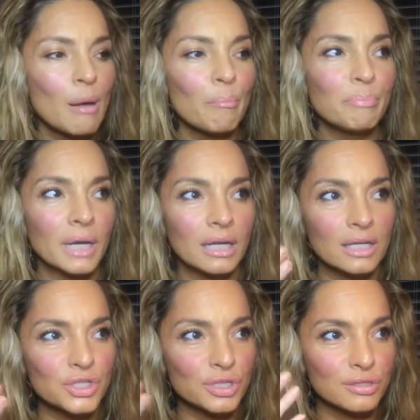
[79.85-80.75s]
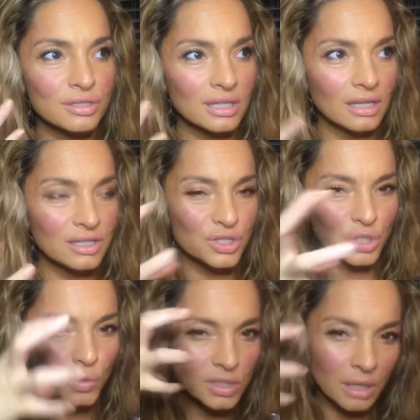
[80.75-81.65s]
but it
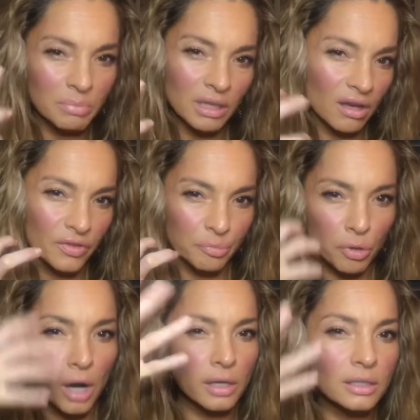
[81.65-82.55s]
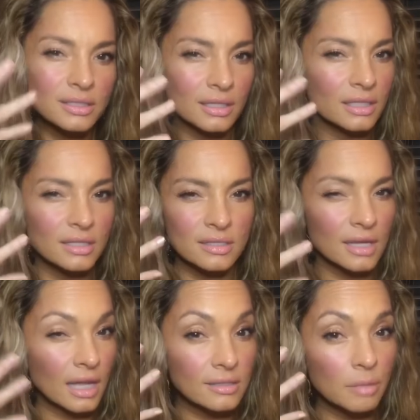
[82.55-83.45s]
soaks up a lot of the product and it
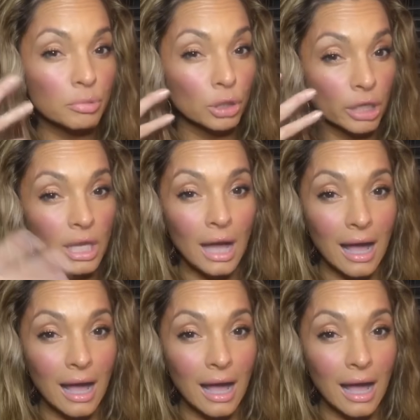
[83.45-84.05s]
doesn't end up looking